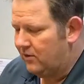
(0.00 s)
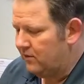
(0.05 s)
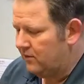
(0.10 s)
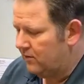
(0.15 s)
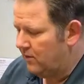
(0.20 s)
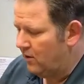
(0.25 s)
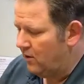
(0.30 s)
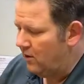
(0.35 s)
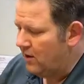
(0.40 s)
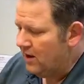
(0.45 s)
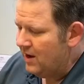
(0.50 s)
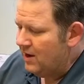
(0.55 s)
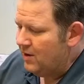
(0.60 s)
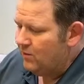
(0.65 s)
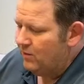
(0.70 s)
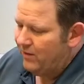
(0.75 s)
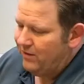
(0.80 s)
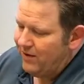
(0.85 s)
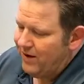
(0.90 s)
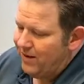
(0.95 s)
And so
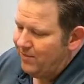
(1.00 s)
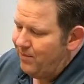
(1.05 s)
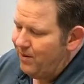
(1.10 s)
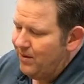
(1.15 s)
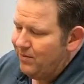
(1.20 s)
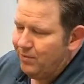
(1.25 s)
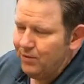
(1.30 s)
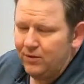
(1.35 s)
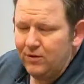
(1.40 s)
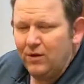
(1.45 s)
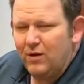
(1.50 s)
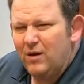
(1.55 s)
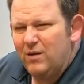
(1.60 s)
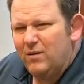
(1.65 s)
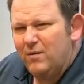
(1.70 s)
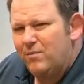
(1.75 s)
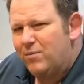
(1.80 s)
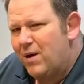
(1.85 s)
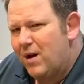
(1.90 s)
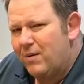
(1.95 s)
we've had people do
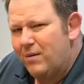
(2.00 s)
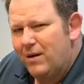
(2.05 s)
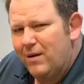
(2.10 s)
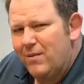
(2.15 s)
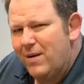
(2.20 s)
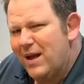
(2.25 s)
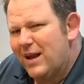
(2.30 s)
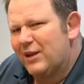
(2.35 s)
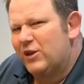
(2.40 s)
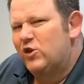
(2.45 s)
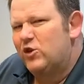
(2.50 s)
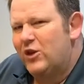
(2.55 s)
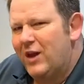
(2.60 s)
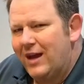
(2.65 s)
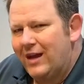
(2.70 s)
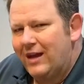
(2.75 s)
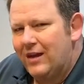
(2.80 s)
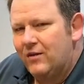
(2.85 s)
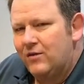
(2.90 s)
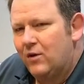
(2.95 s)
it probably in about a
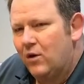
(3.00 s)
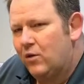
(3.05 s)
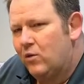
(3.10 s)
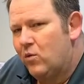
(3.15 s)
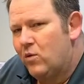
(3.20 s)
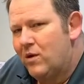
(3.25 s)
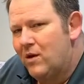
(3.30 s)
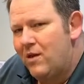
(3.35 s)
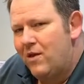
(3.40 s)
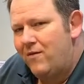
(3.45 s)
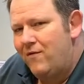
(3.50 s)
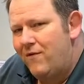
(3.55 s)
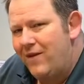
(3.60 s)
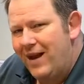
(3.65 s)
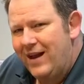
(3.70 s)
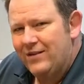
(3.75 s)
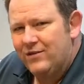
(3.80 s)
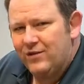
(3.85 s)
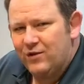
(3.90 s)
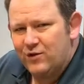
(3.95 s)
second. So it's one of the
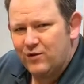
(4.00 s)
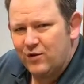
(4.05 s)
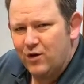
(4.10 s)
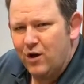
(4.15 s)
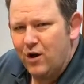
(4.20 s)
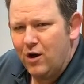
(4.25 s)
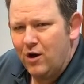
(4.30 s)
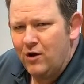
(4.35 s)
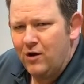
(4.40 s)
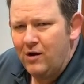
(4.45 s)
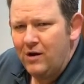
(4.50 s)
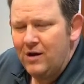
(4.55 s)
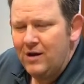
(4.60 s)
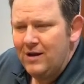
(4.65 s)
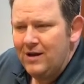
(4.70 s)
fastest draw